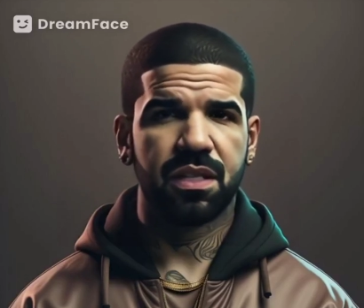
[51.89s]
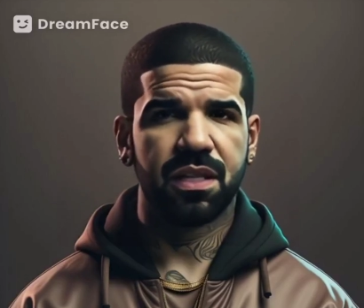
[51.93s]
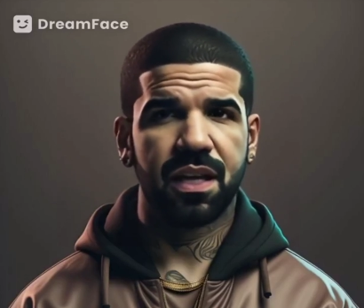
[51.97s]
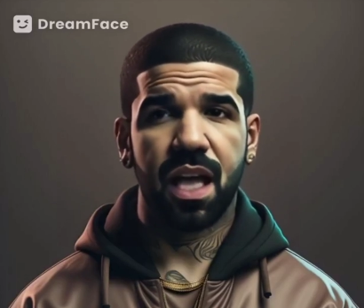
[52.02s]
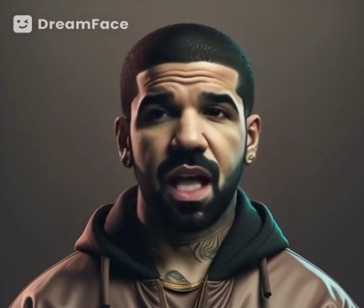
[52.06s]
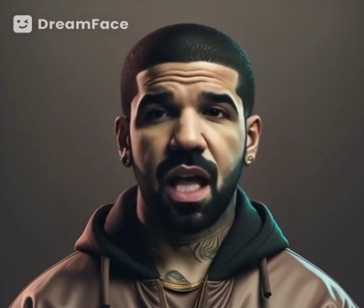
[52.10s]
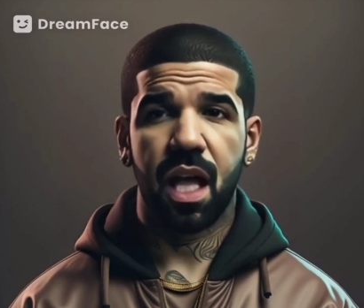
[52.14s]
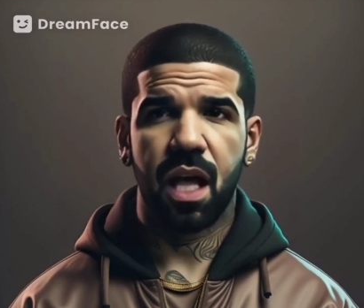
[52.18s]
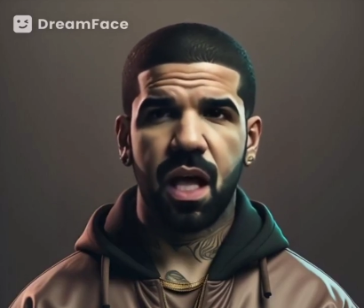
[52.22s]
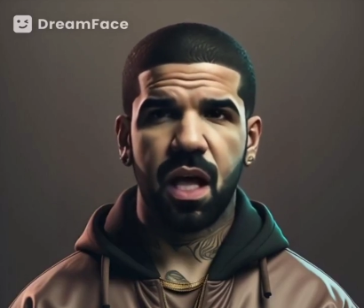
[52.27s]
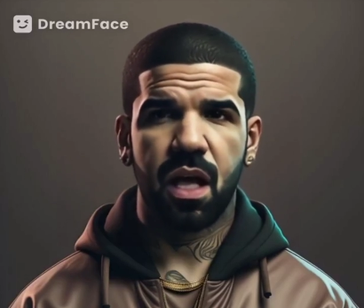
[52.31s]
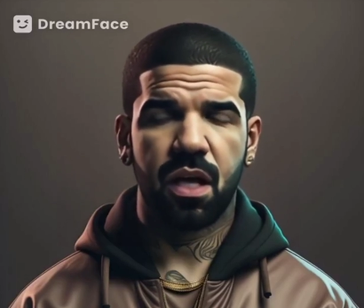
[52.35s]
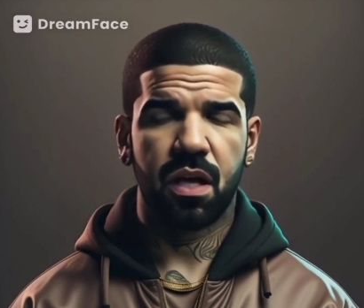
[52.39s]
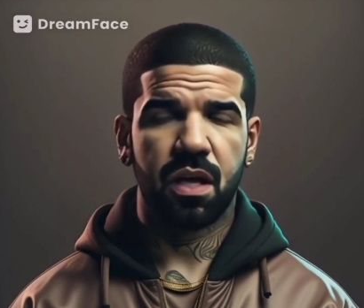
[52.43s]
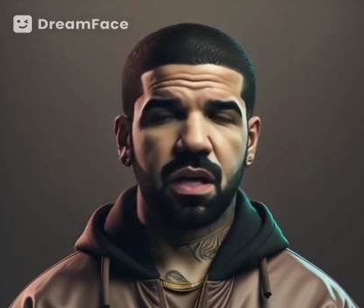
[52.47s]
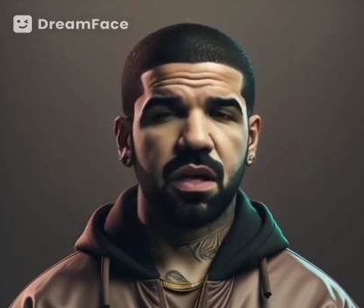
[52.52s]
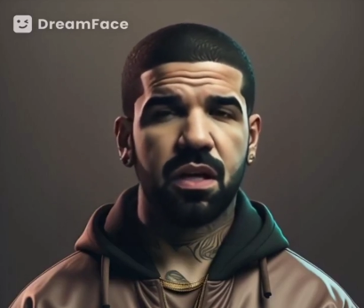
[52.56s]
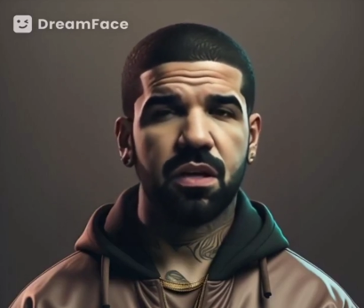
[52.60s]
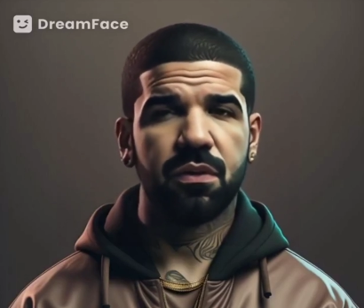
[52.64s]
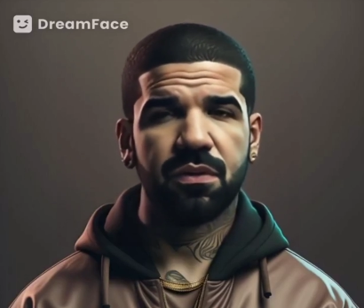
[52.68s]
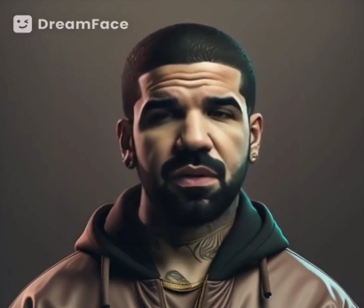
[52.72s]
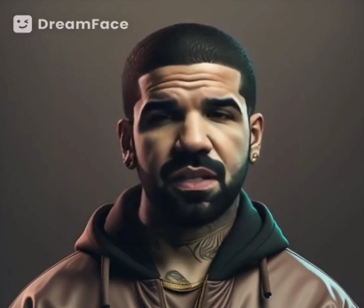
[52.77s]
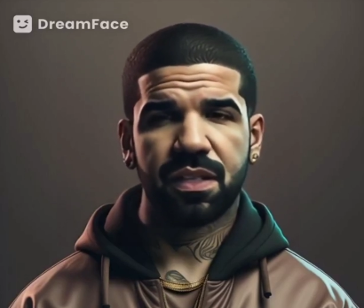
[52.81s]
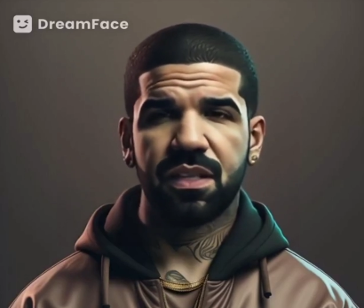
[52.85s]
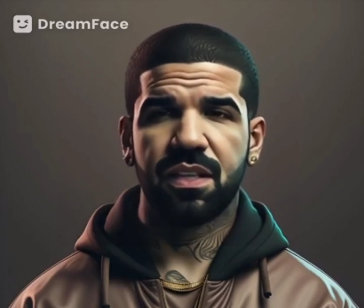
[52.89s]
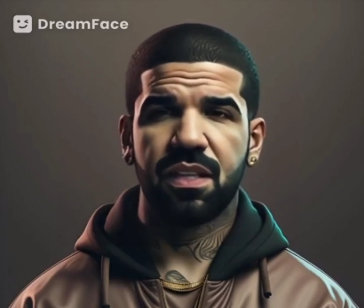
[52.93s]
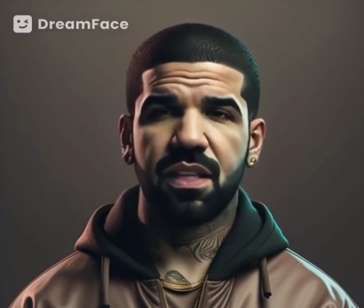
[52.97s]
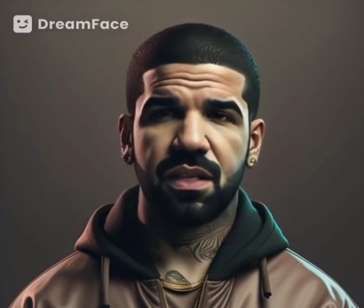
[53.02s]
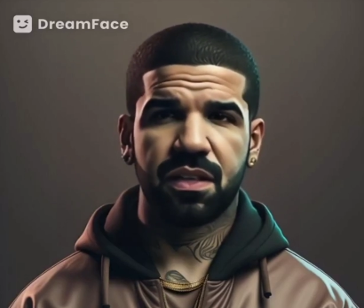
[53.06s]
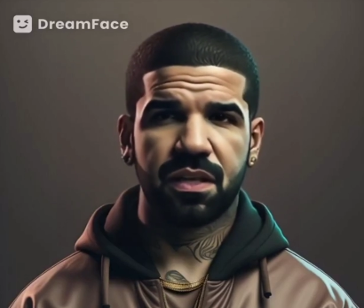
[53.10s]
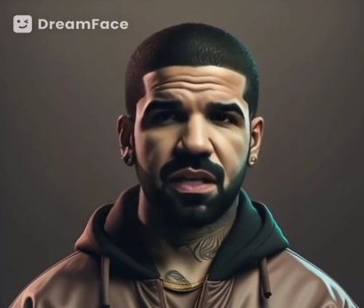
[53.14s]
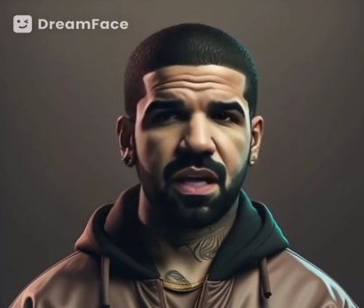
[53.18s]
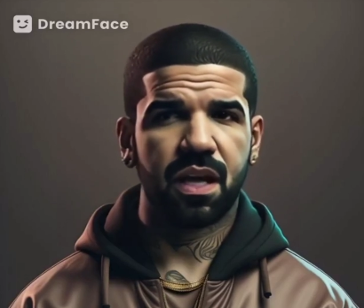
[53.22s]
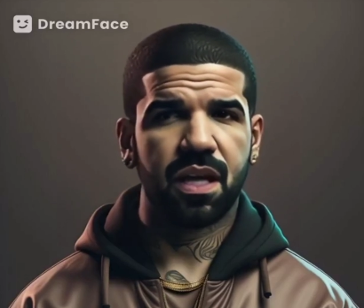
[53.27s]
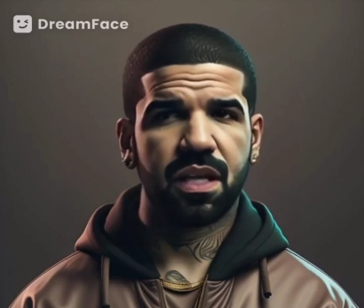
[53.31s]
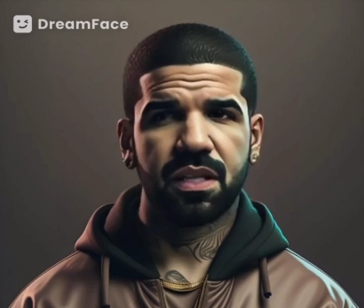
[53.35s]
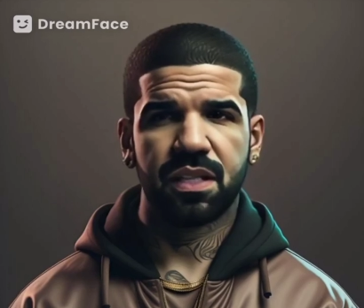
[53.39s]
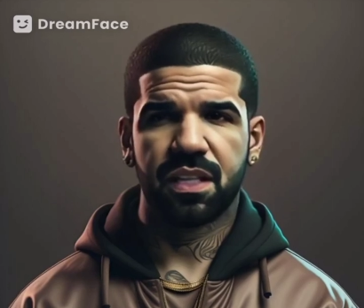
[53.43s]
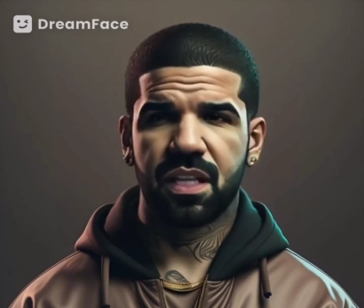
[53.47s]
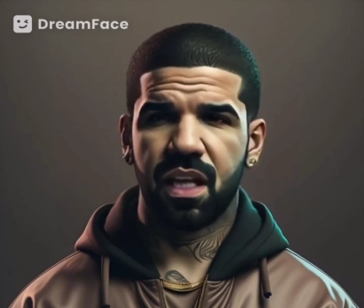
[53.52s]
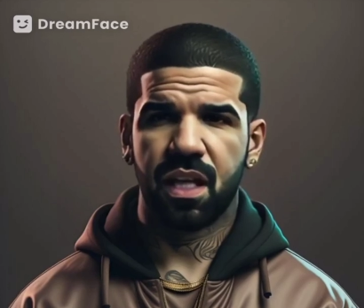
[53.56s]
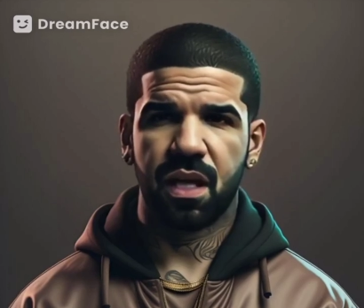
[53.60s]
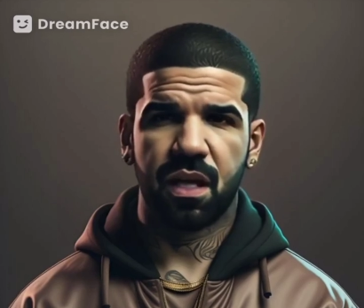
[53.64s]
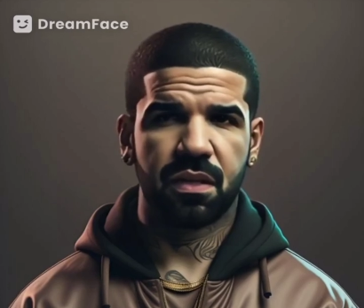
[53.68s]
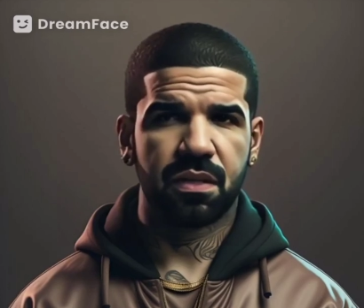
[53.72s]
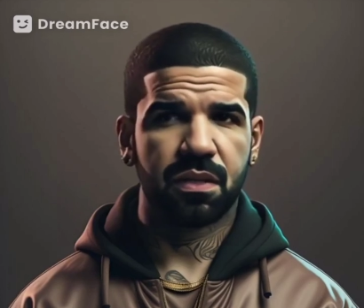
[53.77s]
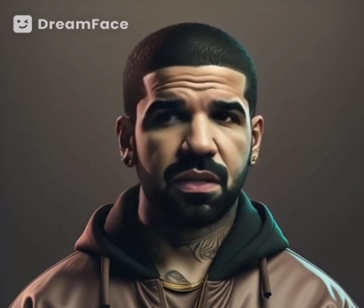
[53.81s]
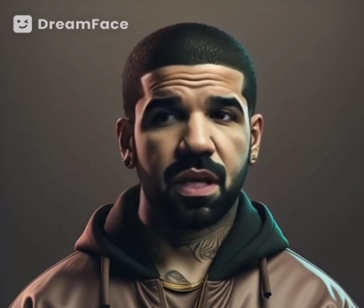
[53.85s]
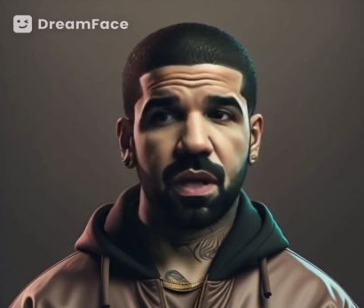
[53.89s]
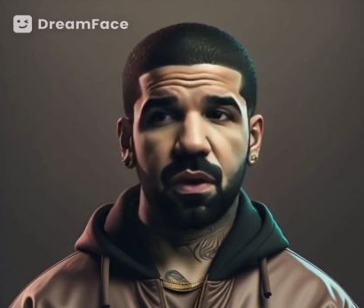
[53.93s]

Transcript: becoming one of the most influential